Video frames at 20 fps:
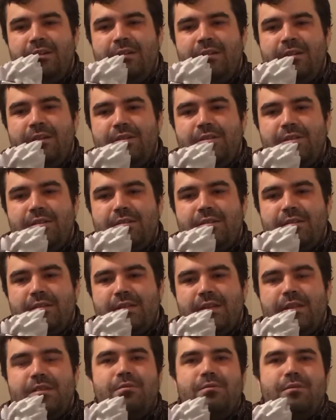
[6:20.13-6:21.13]

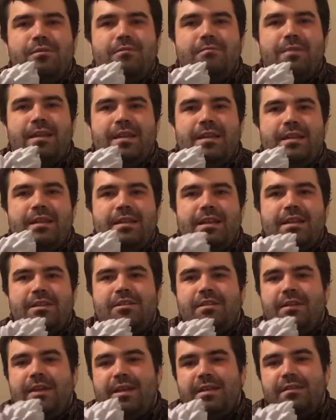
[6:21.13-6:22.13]
he's cool, and he
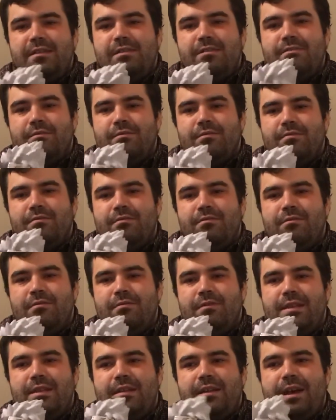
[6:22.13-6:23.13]
actually lasts through
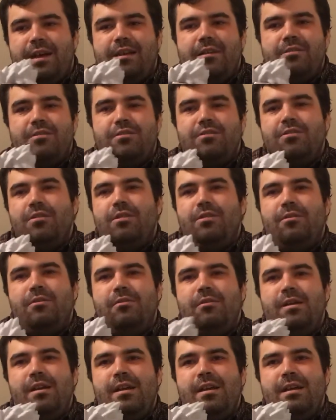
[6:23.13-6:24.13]
the entire
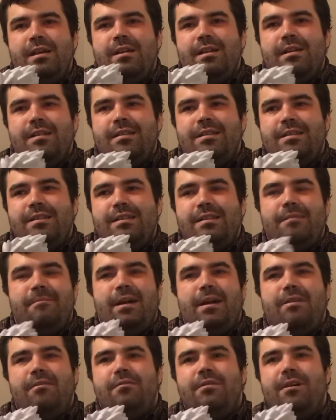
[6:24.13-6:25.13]
show,
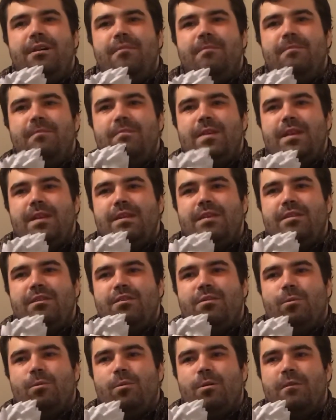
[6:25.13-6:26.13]
somehow not getting
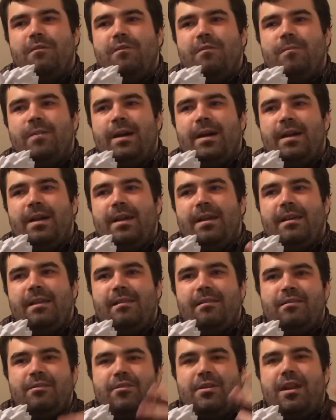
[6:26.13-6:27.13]
dwarfed by
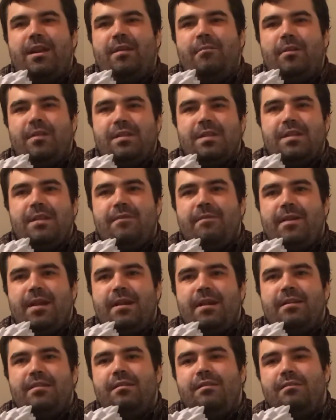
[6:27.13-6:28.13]
the Dragon Ball Z
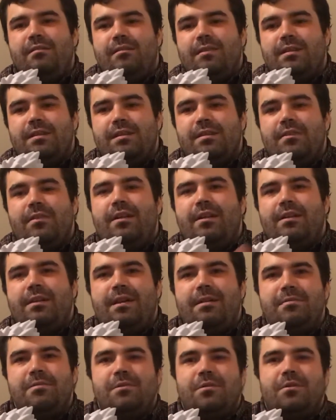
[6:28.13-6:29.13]
effect, because a lot of
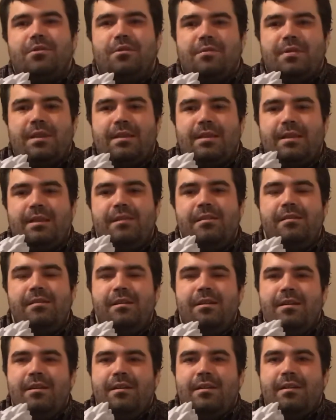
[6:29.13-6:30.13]
times with shows like that,
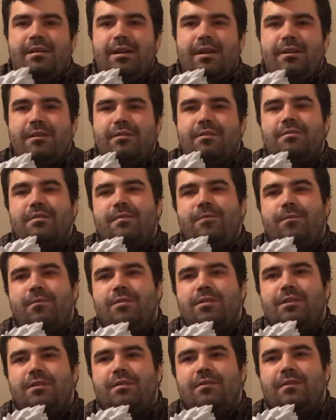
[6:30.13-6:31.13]
characters,
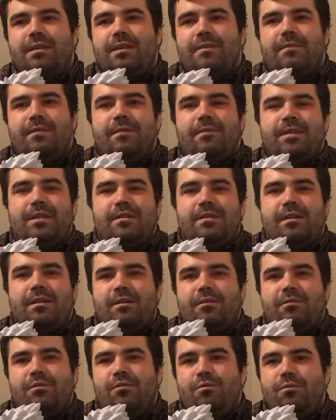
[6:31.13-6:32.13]
unfortunately, even if they start
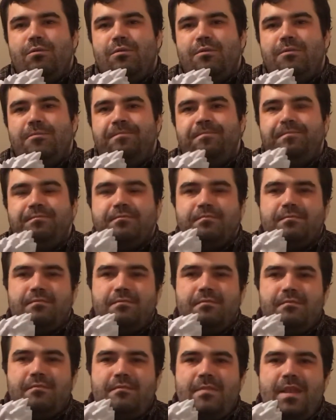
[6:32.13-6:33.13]
out cool,
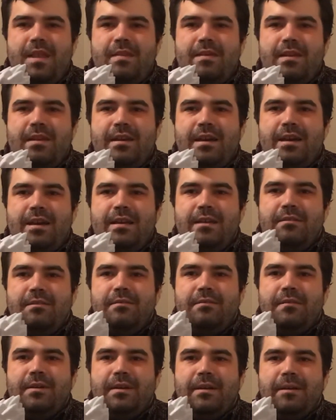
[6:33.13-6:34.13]
they kind of